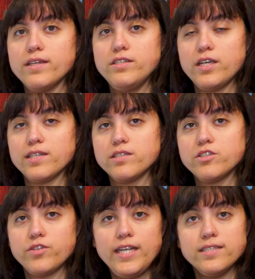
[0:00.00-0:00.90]
than just
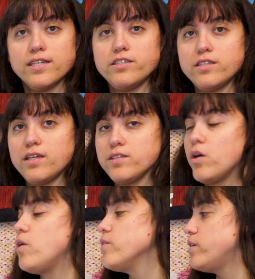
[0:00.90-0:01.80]
straight stitch. It does
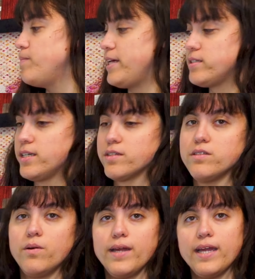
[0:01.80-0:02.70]
all the domestic
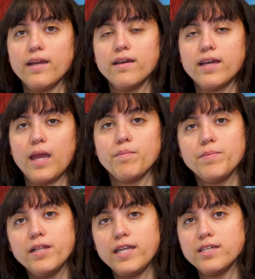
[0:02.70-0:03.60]
sewing
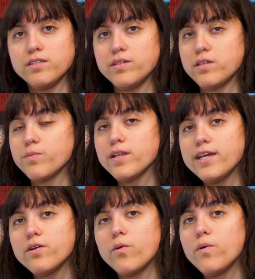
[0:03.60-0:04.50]
capabilities. So it's a really
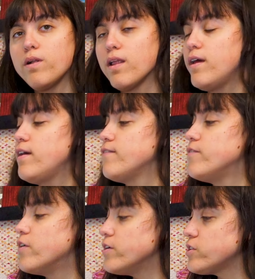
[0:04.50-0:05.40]
cool,
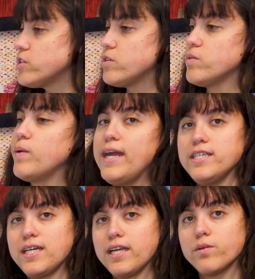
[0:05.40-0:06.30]
versatile way
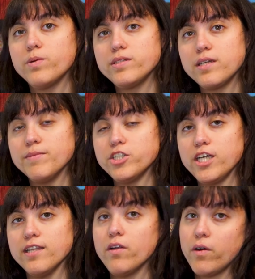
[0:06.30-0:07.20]
to get a quilting
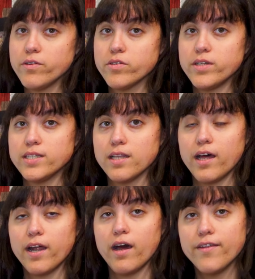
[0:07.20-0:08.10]
machine that also does a
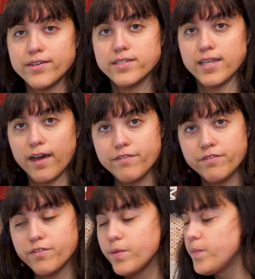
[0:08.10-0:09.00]
lot of other stuff.
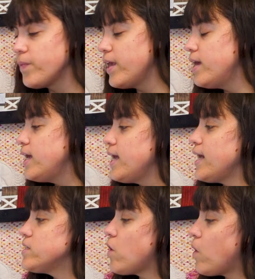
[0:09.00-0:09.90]

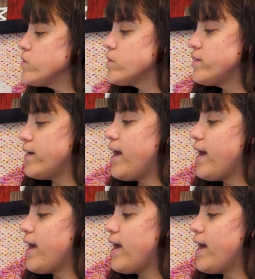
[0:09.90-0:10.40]
It's also their